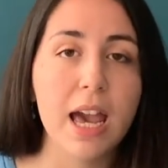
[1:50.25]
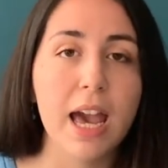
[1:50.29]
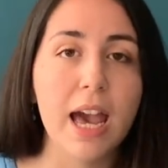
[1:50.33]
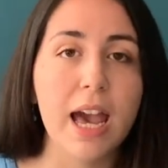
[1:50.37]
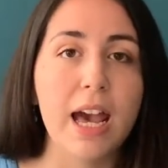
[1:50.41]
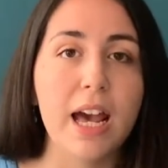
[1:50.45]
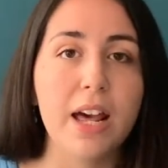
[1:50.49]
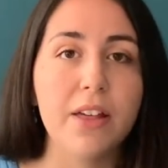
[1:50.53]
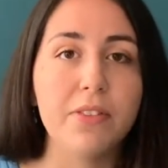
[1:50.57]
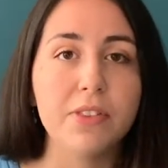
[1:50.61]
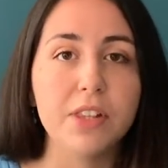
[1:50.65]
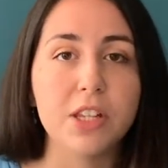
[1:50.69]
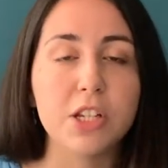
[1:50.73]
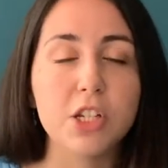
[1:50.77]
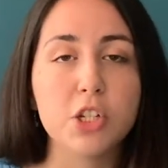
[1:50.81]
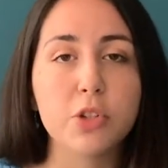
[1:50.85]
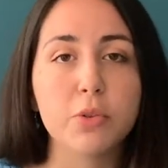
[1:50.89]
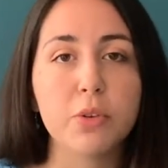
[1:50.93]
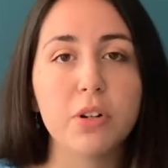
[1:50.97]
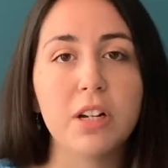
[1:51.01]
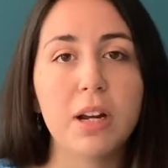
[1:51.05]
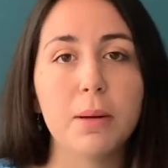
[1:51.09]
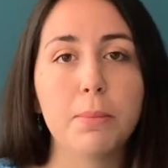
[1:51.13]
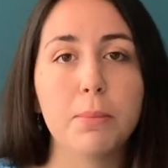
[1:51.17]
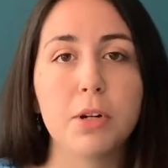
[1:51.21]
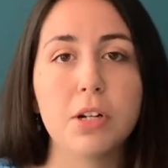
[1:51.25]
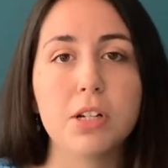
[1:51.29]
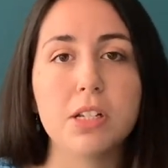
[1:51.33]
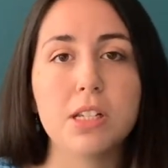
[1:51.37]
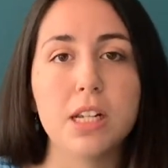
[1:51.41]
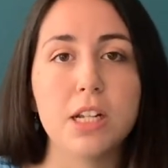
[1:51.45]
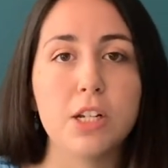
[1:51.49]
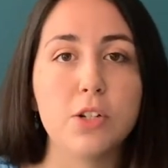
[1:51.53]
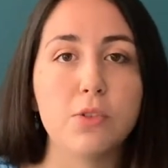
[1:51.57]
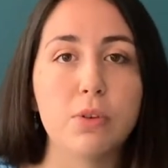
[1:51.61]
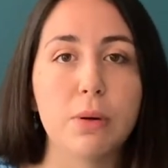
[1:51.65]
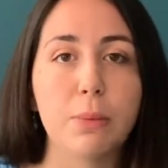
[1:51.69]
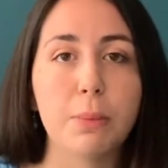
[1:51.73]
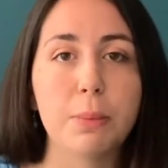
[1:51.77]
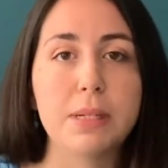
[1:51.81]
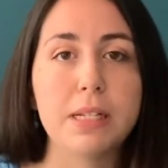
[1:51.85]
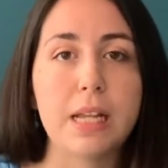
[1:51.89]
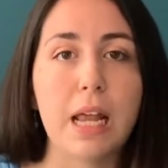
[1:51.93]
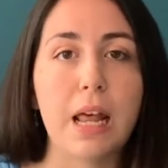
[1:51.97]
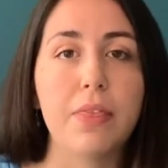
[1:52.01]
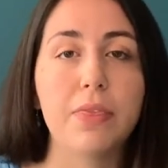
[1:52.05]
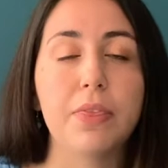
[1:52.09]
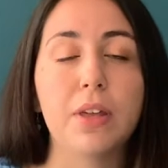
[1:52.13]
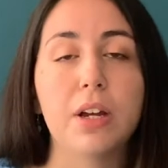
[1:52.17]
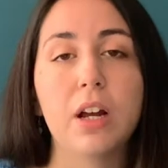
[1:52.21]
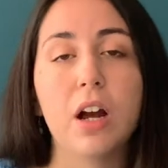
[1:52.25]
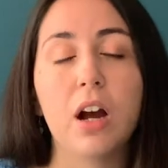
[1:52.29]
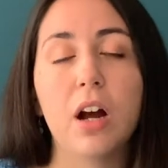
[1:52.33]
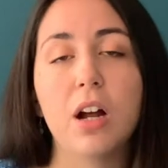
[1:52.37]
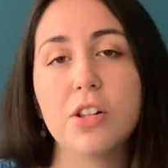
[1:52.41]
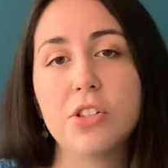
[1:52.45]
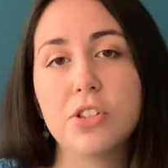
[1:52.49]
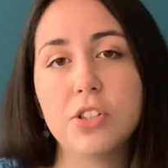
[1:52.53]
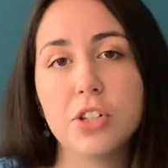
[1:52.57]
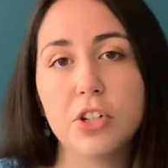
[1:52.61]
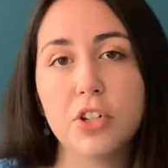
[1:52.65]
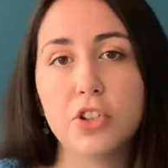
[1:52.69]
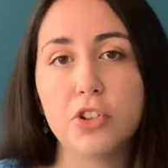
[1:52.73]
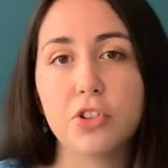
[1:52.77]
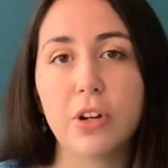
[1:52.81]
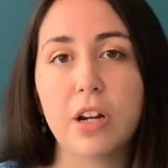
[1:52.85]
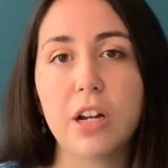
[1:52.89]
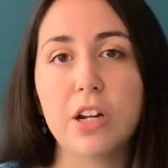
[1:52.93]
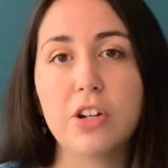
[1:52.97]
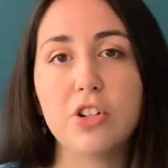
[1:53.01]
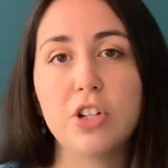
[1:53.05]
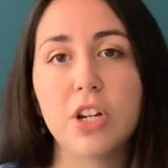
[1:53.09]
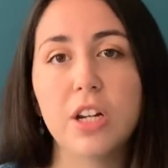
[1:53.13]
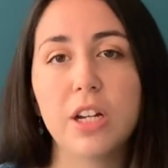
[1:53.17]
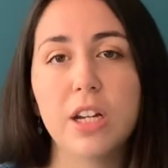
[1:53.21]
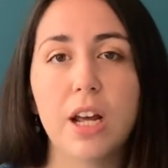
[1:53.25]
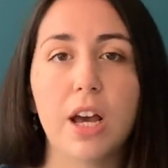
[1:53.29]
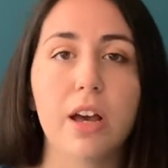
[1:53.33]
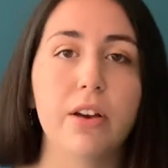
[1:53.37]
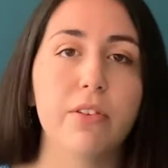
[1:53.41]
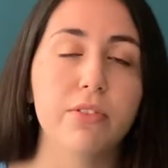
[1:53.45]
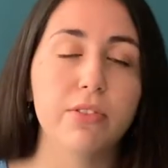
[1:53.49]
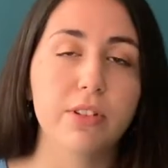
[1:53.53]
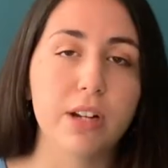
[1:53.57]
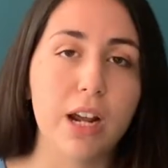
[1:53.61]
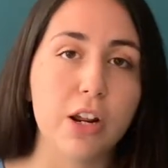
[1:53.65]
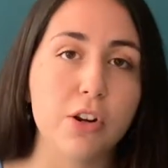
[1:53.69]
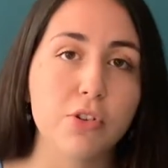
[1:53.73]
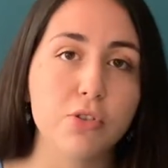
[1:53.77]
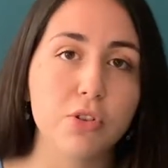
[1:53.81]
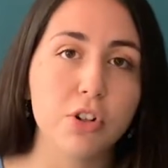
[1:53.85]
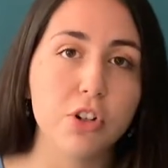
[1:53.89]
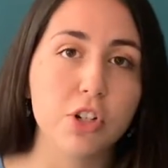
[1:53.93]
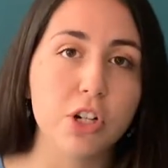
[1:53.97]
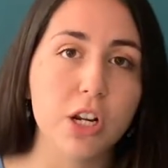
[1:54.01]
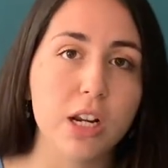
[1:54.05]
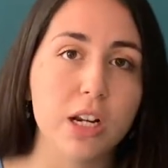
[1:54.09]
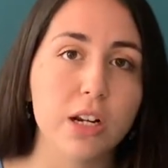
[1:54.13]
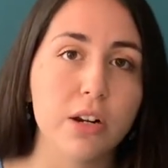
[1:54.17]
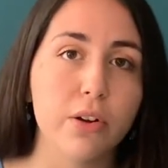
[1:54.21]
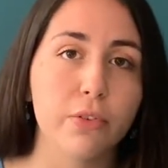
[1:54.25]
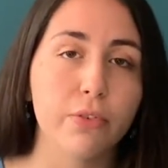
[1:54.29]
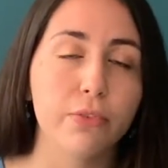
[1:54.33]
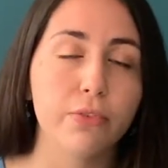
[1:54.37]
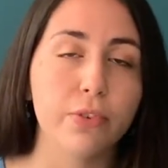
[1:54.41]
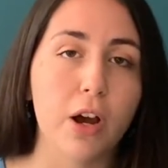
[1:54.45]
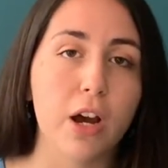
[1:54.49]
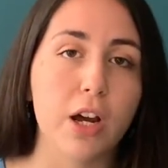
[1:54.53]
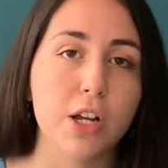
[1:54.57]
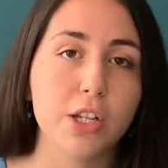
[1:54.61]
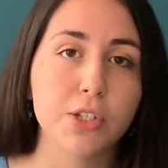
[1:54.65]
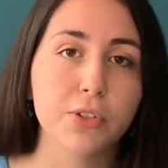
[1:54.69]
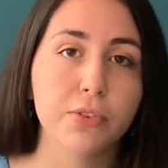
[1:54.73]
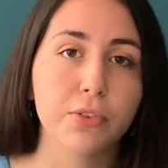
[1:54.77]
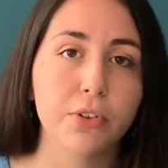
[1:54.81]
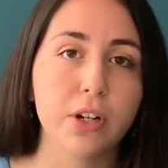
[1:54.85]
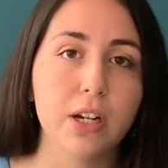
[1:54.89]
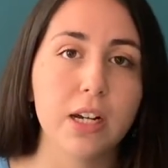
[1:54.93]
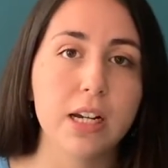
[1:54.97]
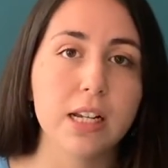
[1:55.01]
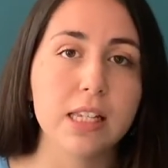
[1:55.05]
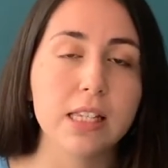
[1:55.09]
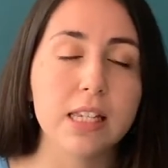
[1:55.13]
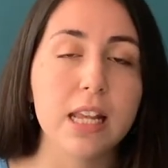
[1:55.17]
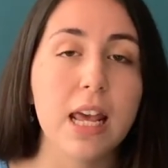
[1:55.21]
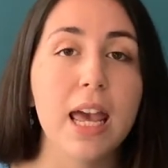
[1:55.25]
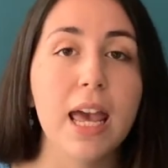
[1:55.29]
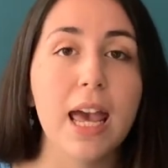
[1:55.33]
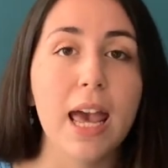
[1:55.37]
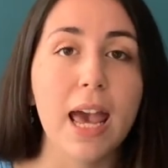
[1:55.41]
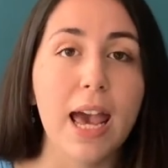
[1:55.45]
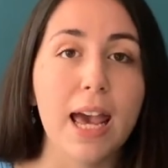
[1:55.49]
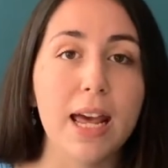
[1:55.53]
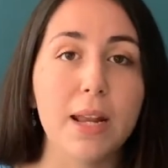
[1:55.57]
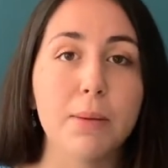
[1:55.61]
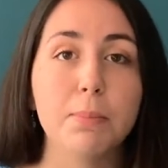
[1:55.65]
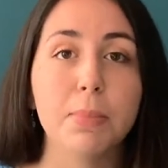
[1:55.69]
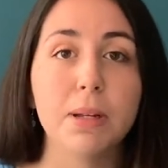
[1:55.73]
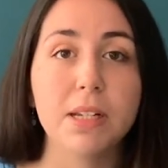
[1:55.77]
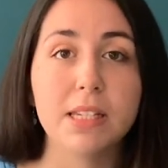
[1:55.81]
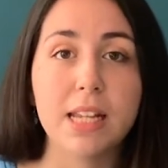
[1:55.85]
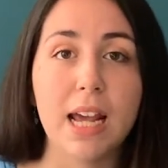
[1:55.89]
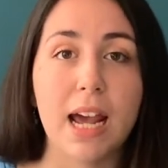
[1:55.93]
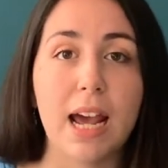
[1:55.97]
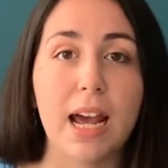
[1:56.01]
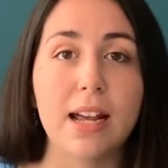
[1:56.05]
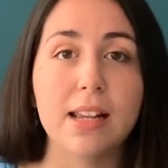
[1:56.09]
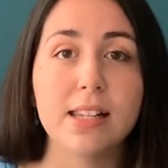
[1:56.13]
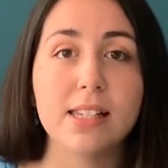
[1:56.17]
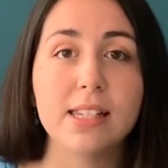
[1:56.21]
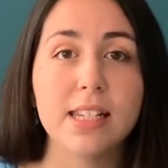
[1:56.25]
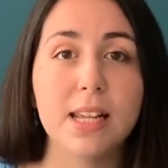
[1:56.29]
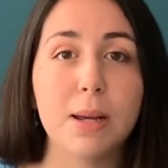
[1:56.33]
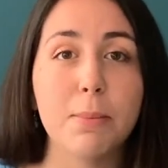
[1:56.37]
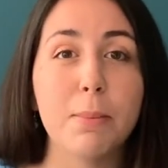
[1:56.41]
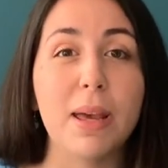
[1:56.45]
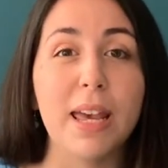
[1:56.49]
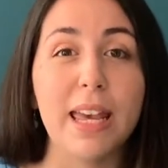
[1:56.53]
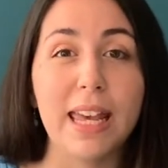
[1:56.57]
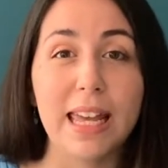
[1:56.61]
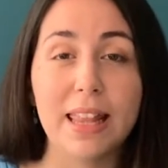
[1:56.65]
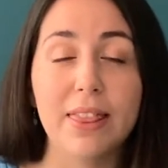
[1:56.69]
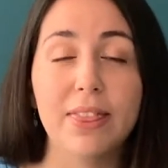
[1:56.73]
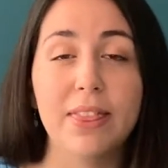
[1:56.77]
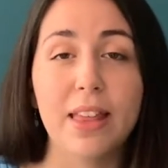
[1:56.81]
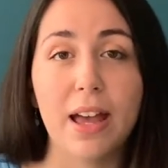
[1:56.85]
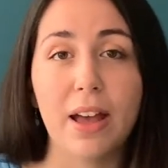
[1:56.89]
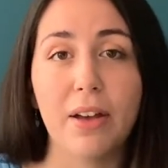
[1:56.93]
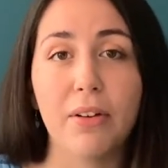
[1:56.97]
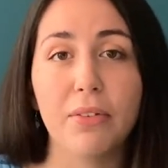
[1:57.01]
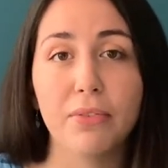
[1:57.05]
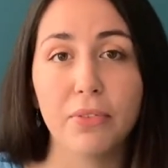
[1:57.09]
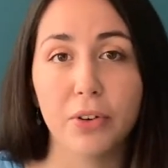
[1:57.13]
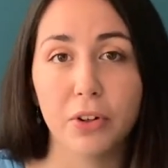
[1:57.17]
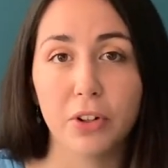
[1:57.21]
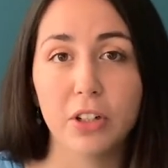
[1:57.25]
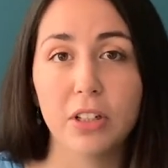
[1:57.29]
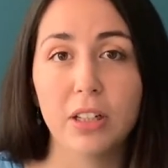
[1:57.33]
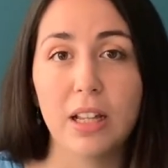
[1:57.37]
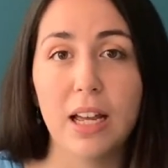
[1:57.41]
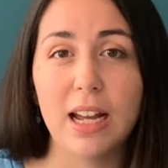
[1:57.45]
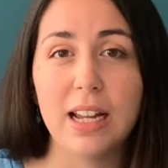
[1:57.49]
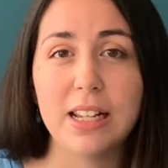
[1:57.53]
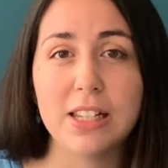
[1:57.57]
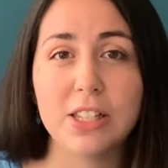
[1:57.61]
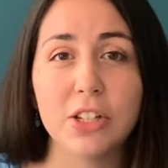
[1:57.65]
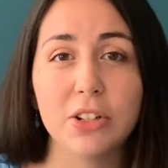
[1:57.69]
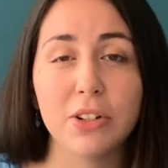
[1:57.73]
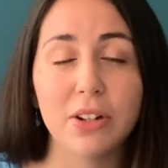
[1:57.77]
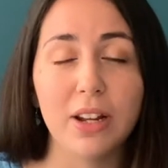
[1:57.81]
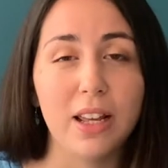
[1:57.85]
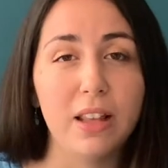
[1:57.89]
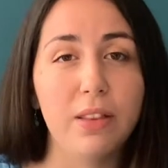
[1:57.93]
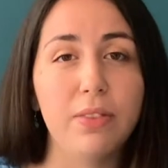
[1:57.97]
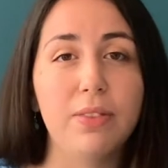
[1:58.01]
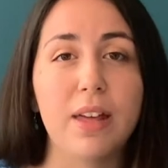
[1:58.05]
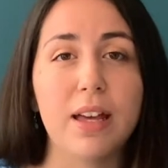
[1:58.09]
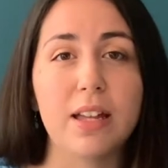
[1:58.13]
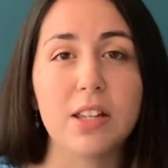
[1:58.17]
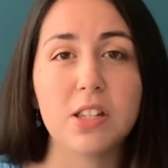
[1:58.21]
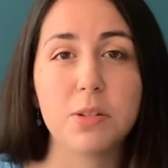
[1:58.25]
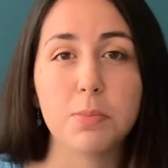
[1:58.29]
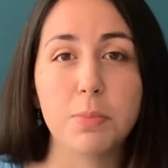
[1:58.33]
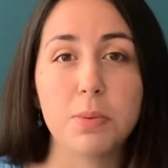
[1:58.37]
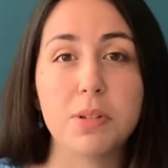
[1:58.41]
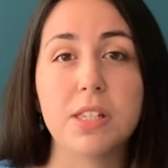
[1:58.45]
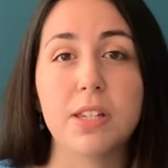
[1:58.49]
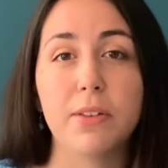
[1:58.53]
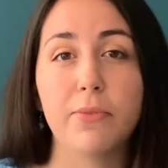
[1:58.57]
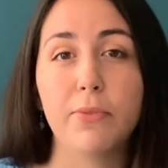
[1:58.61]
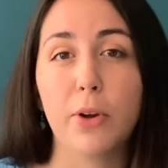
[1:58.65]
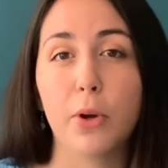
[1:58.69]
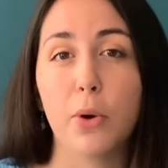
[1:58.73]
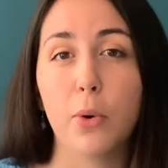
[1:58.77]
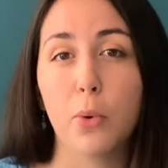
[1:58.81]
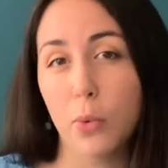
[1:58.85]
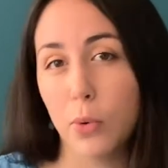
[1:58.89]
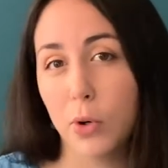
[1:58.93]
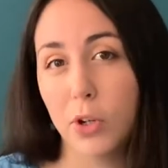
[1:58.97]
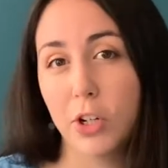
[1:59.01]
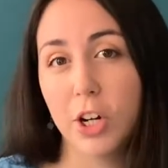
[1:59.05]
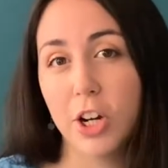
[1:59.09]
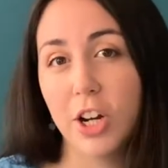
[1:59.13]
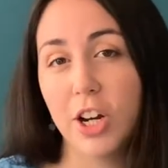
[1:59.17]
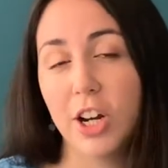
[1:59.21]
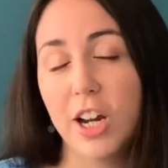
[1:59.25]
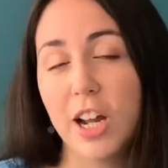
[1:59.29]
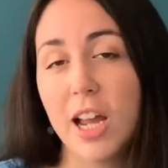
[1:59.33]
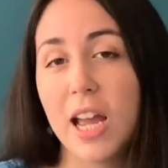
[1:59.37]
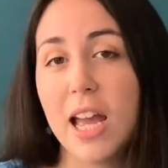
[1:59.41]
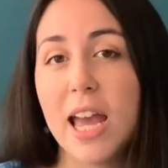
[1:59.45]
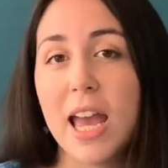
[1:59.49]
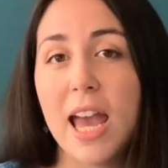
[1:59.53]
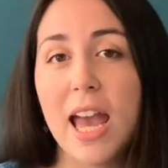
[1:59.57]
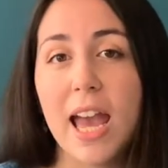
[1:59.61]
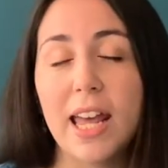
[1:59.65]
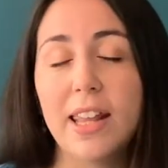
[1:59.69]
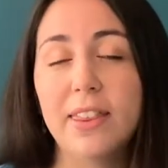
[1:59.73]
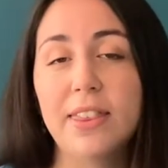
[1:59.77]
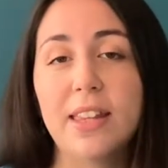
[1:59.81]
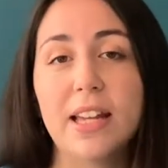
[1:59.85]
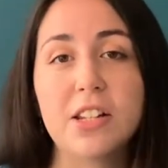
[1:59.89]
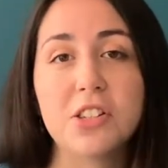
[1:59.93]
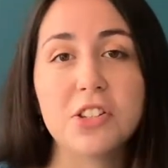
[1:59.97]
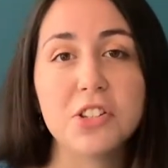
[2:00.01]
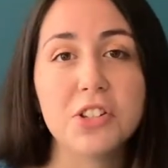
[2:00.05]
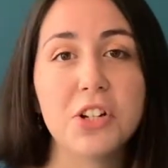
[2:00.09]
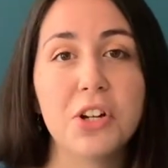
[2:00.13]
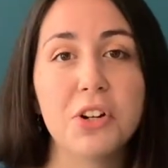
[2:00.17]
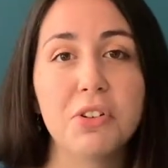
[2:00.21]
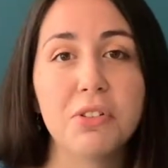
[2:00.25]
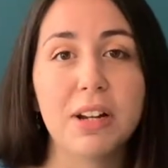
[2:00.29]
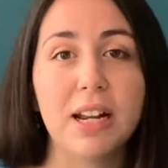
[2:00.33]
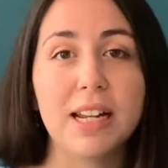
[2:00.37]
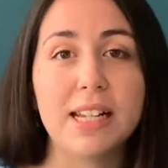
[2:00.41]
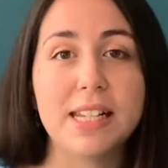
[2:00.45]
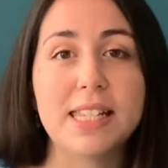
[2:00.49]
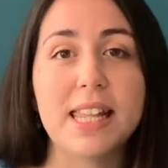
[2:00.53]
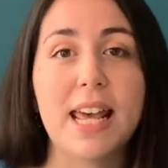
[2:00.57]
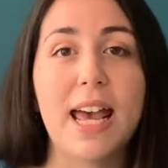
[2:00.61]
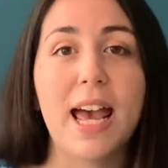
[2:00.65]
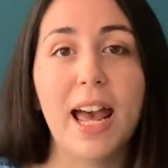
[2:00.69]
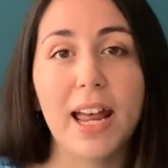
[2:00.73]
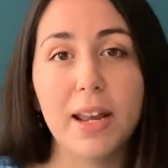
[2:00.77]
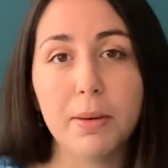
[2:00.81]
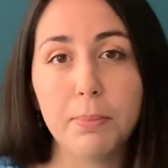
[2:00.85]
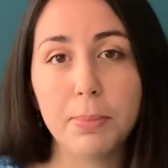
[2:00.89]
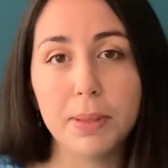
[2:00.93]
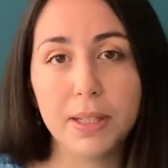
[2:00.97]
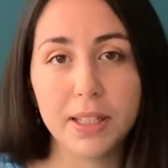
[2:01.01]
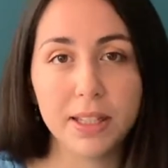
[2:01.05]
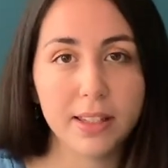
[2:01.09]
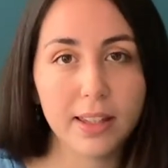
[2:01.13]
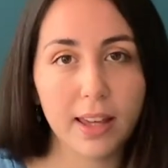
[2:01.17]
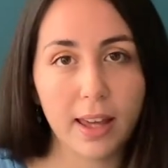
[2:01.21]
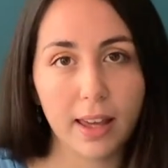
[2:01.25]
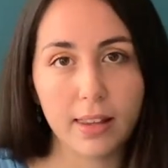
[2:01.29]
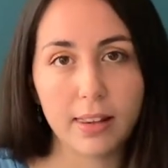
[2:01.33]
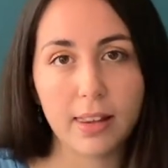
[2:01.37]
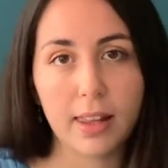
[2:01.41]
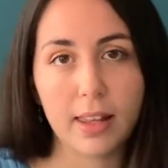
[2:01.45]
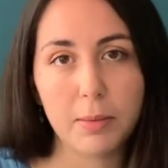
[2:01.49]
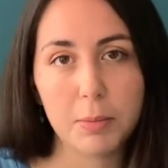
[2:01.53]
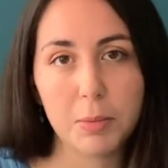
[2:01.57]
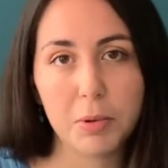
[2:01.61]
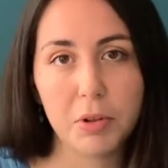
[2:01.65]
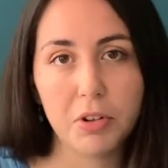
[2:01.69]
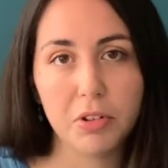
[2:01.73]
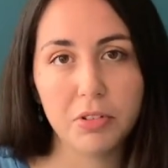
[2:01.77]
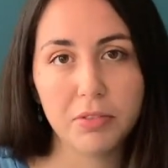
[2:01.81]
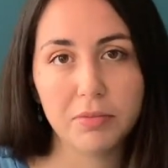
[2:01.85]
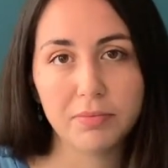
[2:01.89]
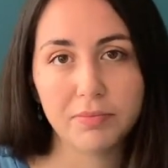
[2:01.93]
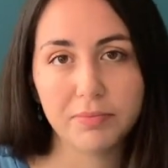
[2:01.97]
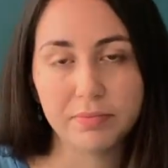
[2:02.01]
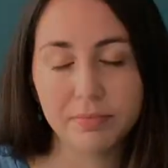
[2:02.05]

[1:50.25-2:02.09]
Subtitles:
and these three numbers each represent the concentration of nitrogen, phosphorus, and potassium in that fertilizer in that specific order, and that's known as the NPK label.